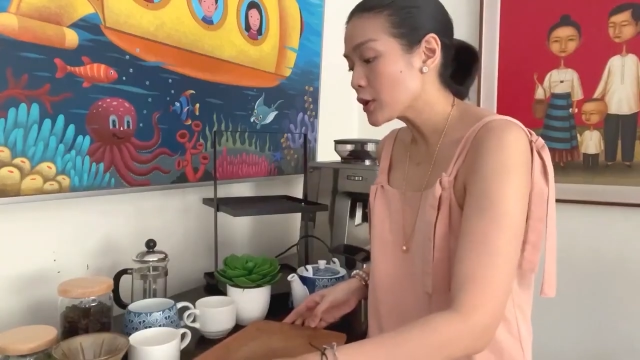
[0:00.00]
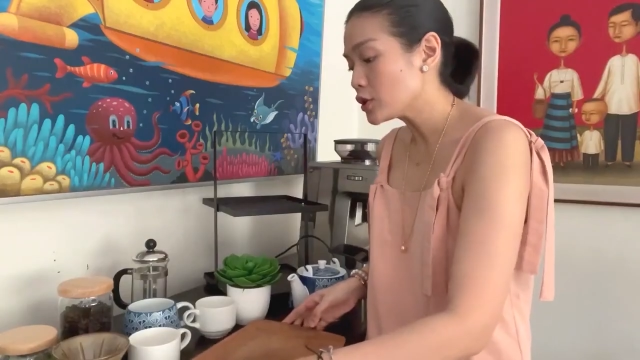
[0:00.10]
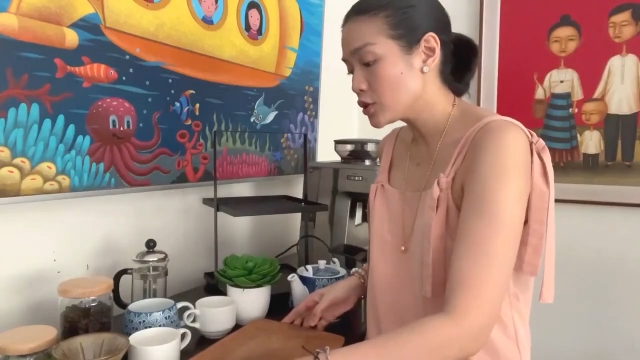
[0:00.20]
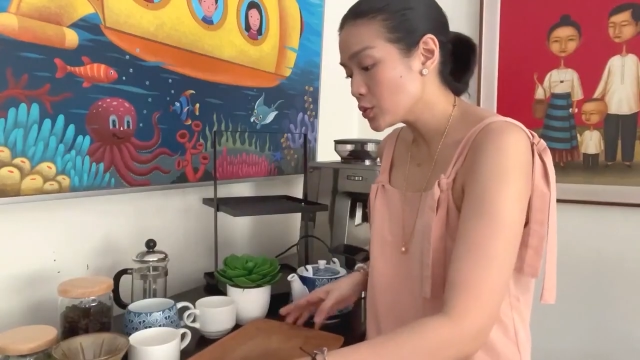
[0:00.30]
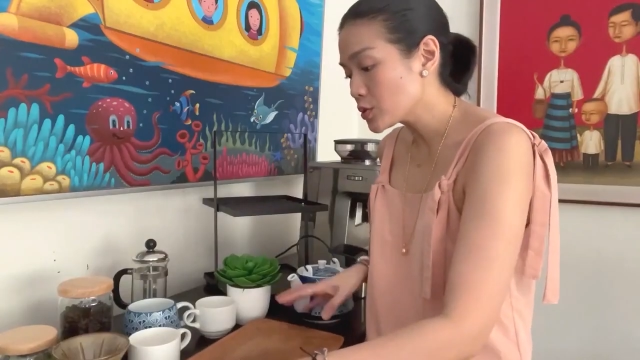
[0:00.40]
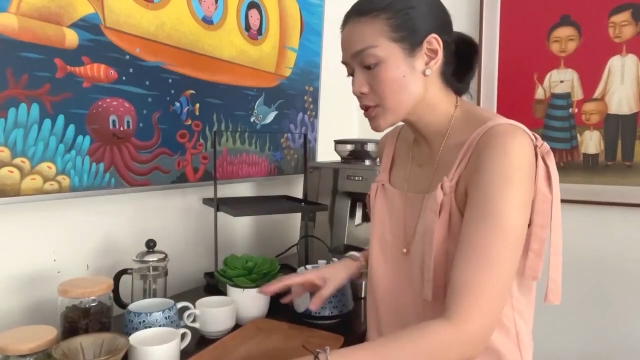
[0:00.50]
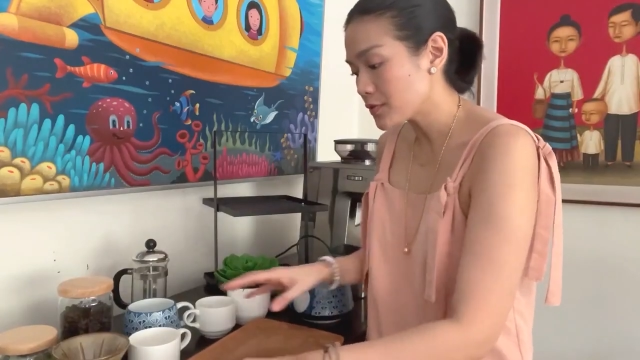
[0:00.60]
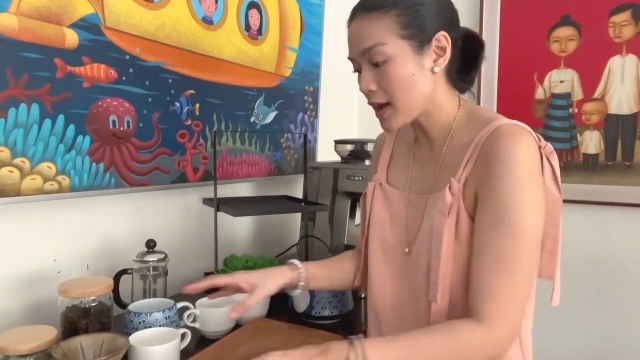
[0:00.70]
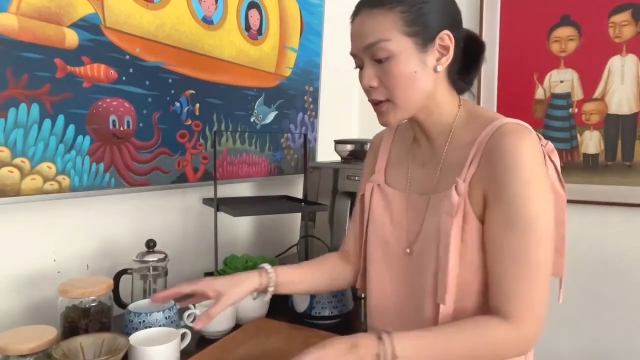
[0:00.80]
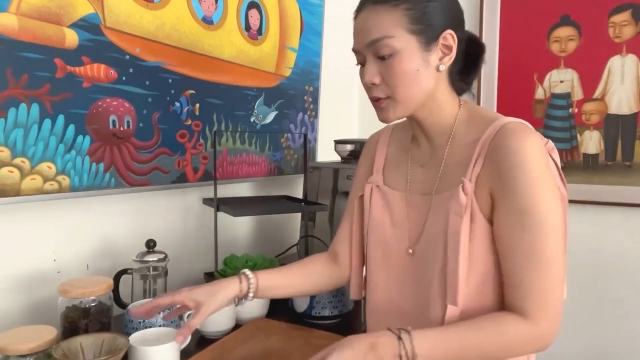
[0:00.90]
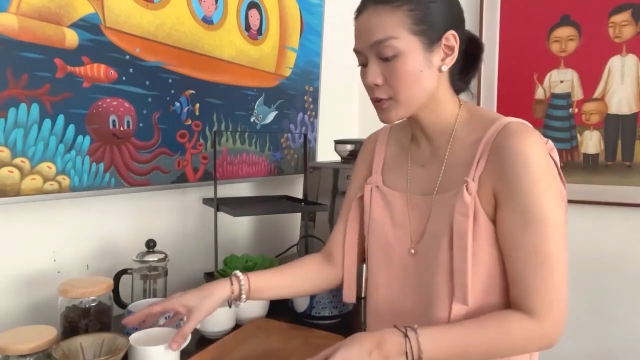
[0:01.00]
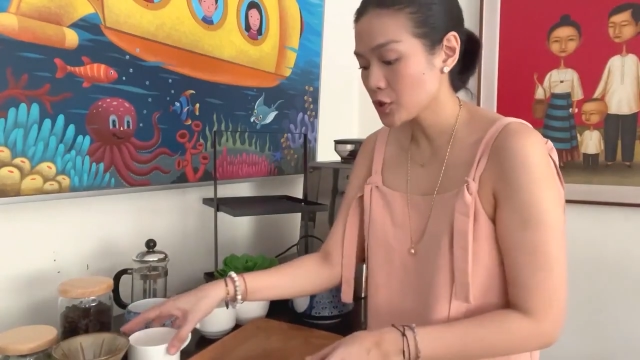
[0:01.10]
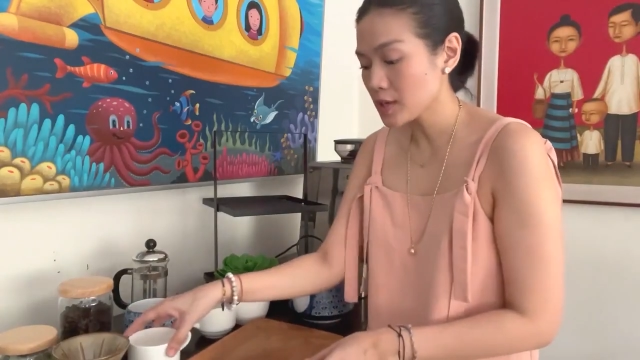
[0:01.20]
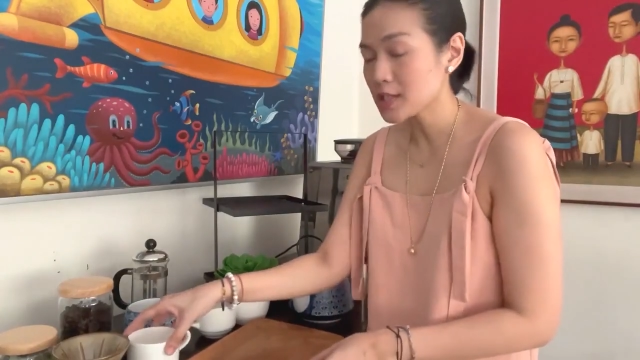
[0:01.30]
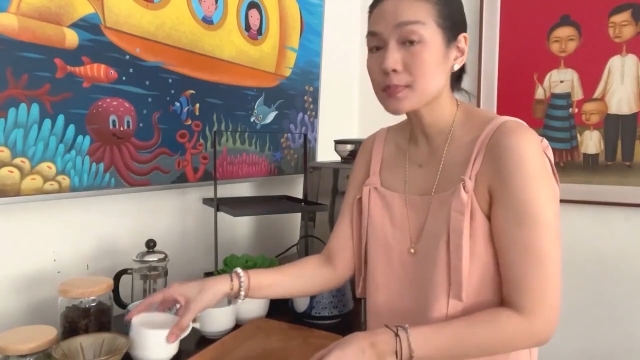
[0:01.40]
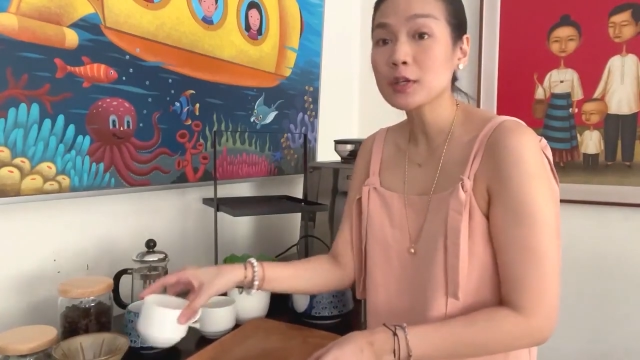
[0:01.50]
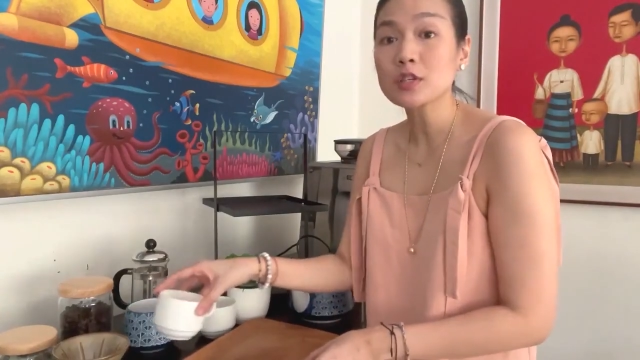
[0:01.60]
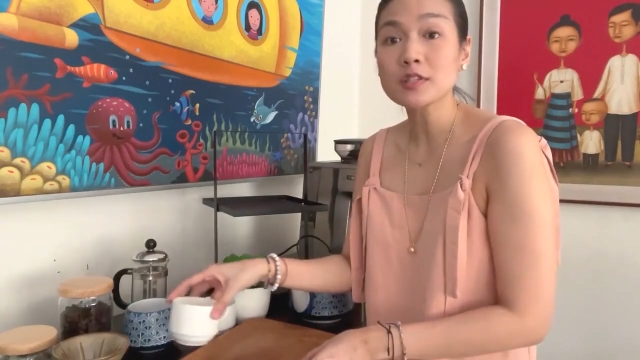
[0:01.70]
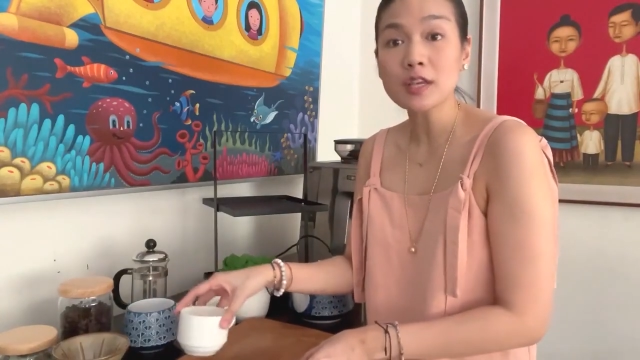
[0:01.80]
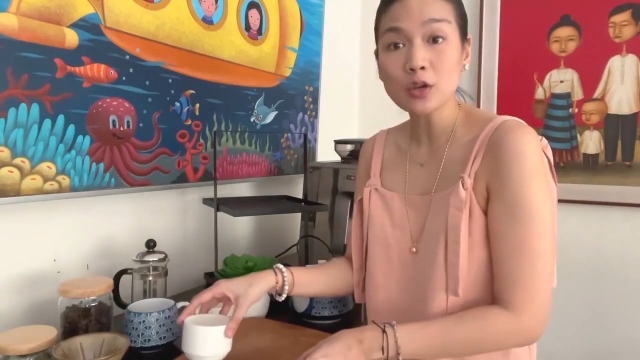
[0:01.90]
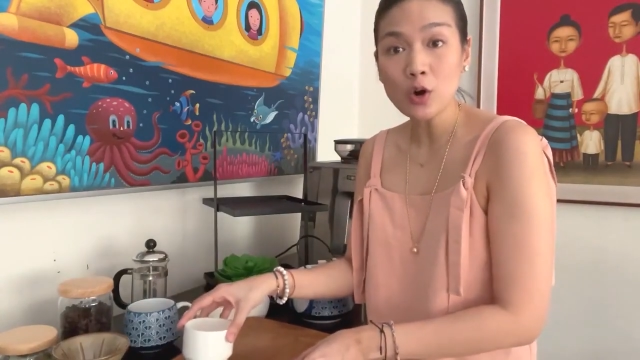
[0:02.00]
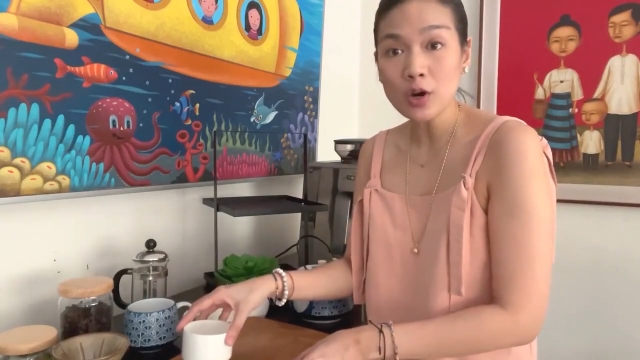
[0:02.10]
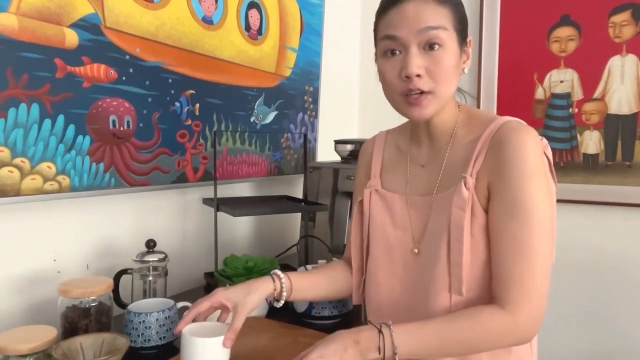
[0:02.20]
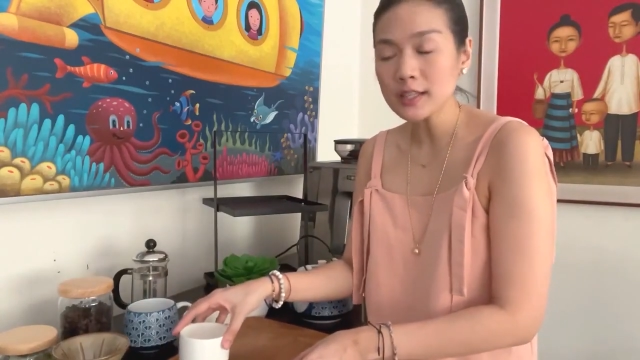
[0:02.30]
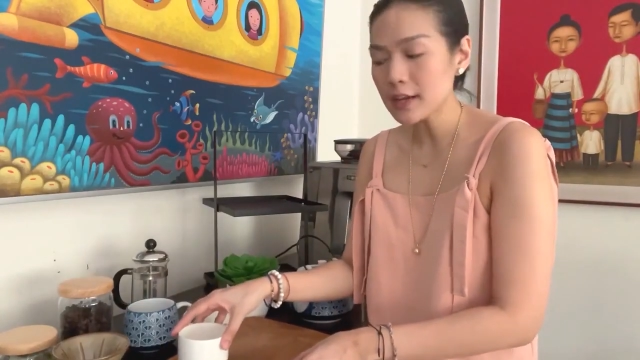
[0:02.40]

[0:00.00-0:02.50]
am a huge fan of trays because they coral